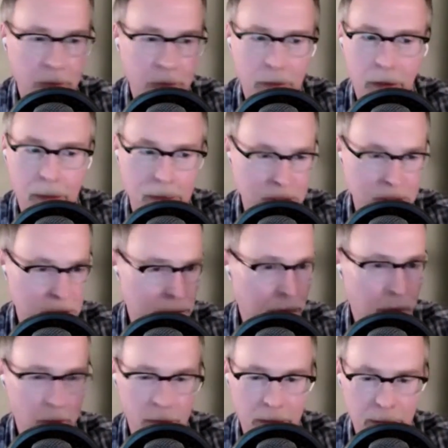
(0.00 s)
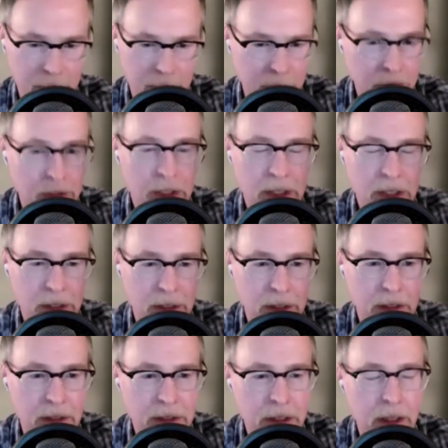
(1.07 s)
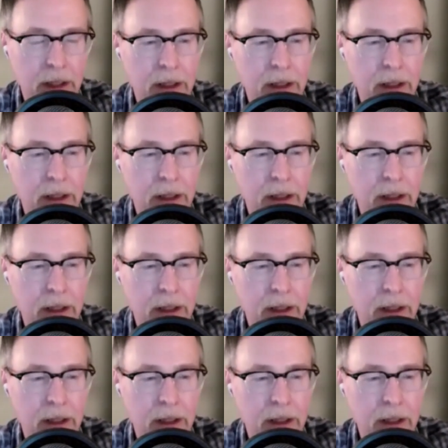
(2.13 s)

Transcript: robbins napoleon hill those kinds of things